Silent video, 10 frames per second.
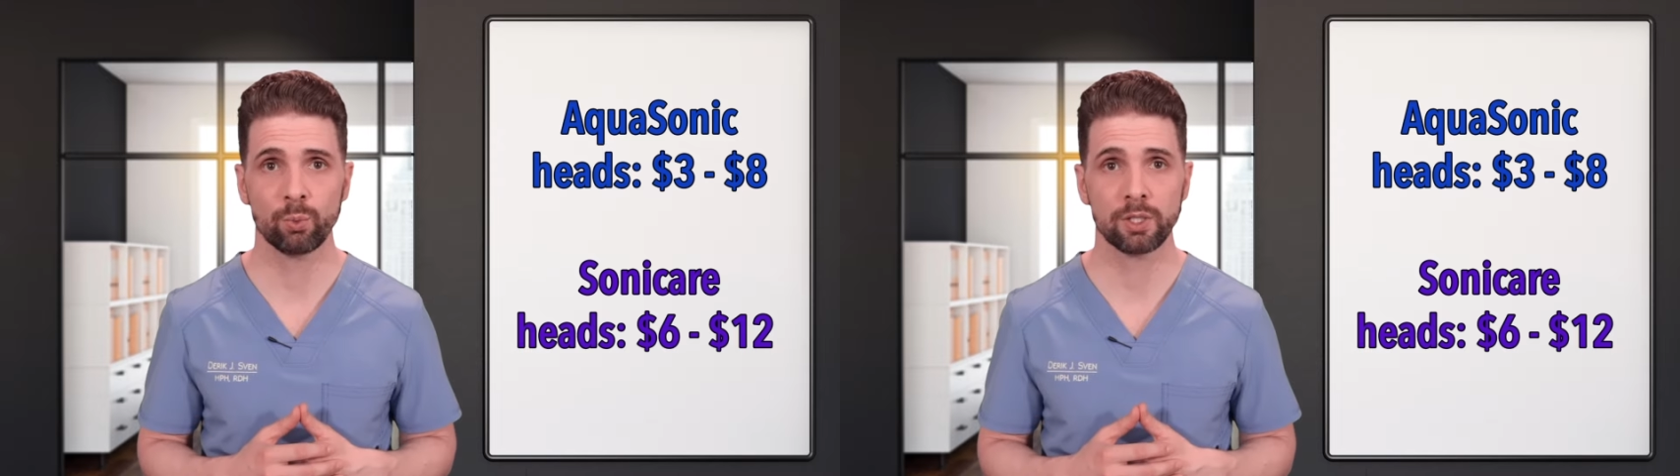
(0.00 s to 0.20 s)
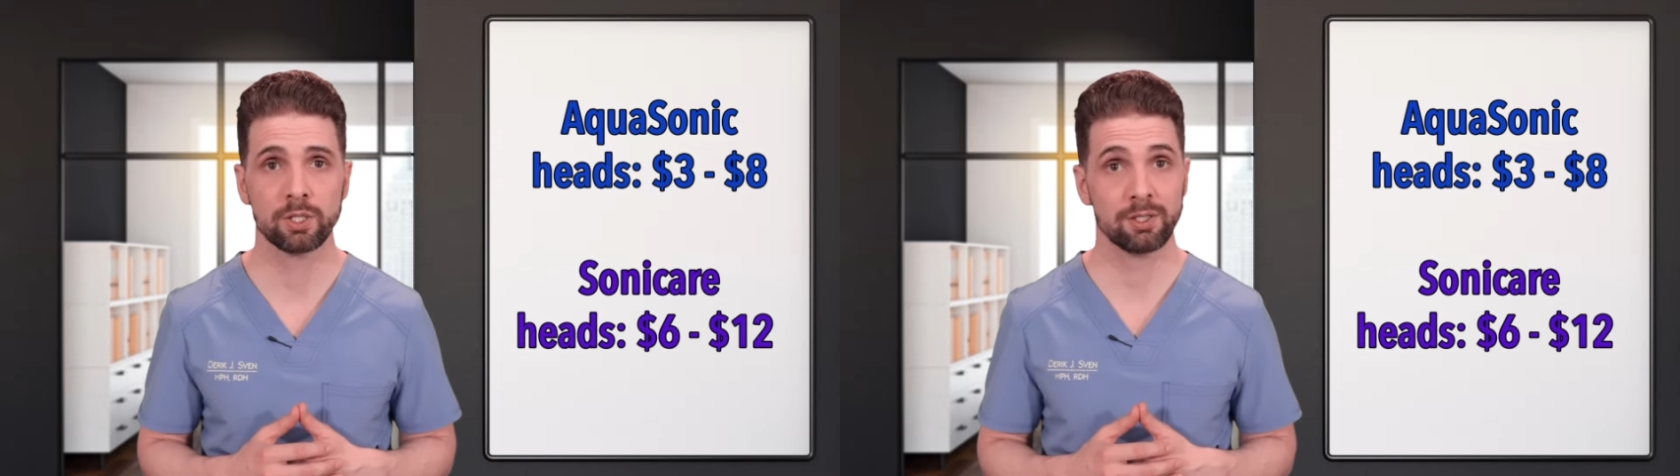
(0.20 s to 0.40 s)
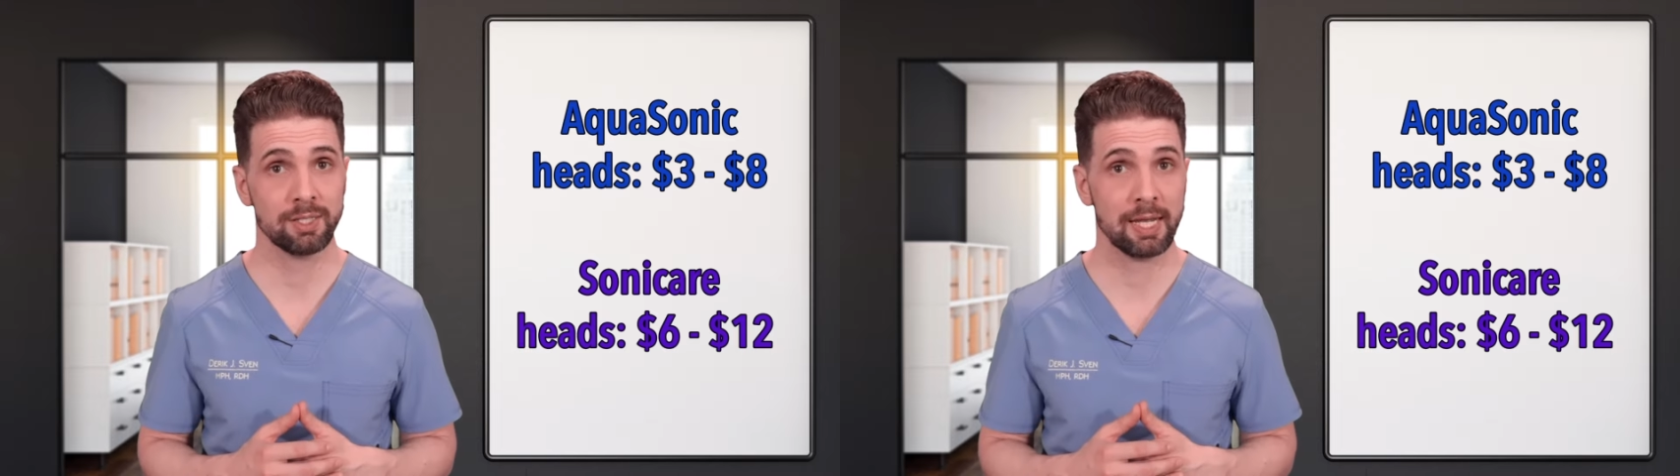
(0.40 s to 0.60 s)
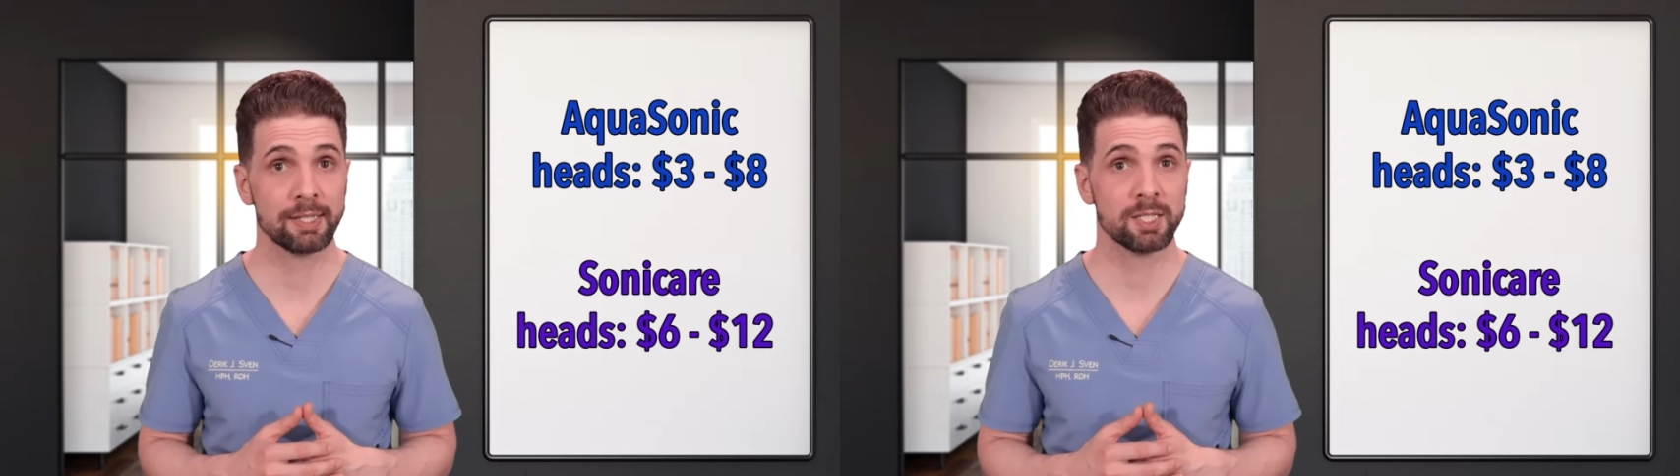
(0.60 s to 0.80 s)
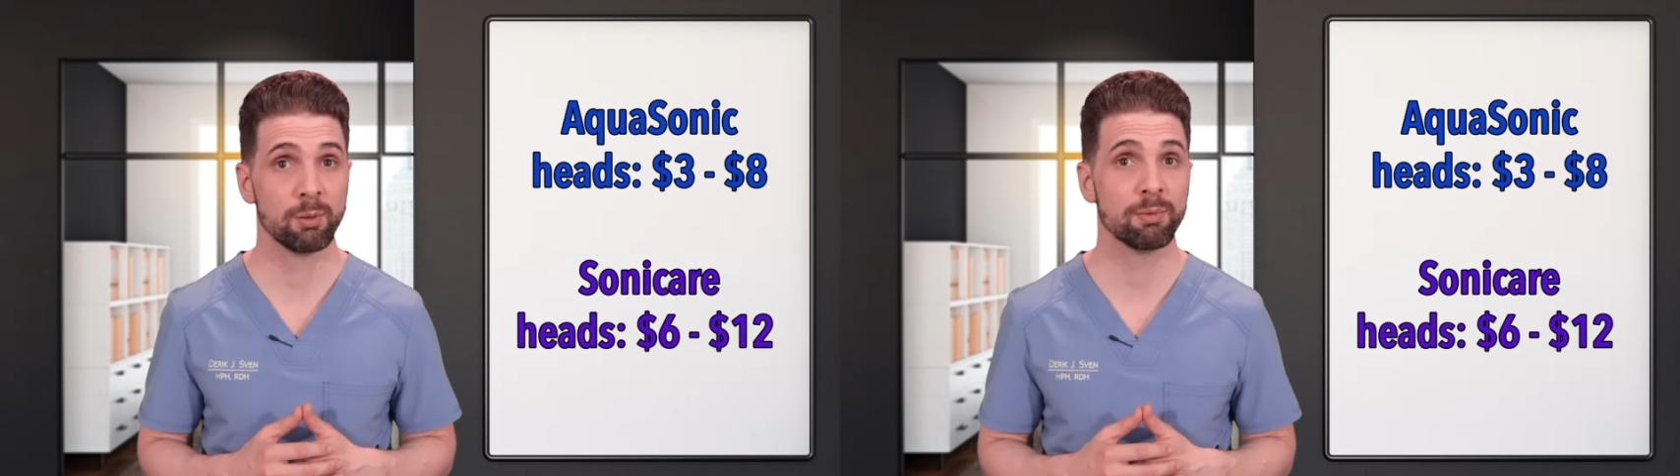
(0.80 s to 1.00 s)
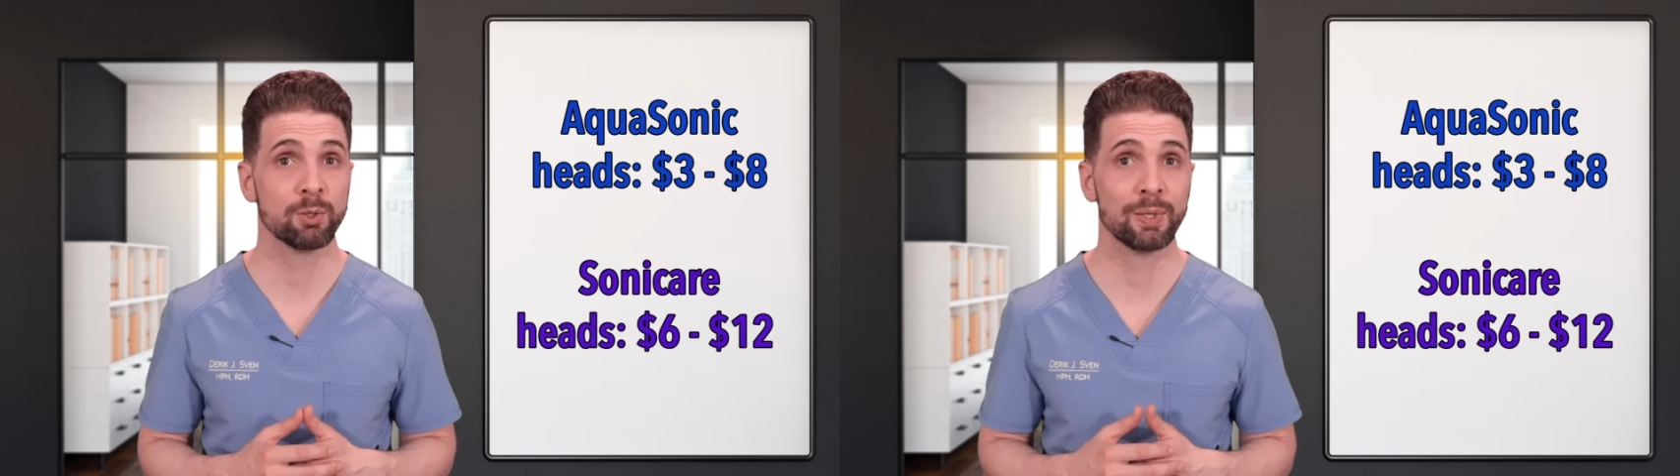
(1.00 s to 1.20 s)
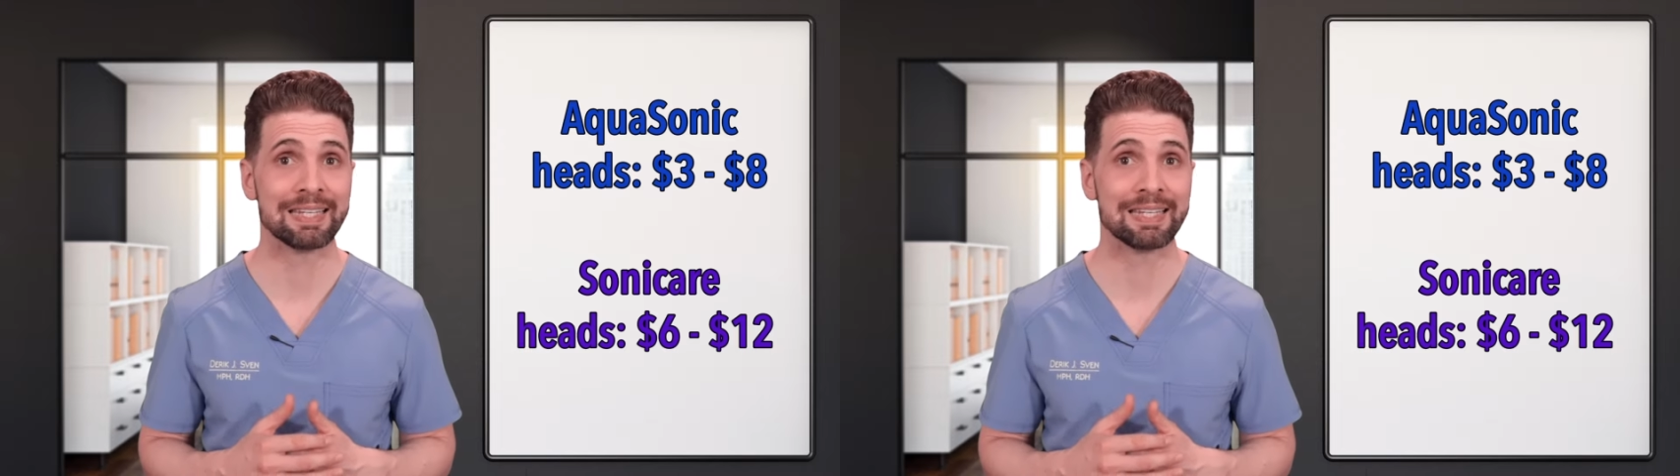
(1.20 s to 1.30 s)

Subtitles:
which tends to be between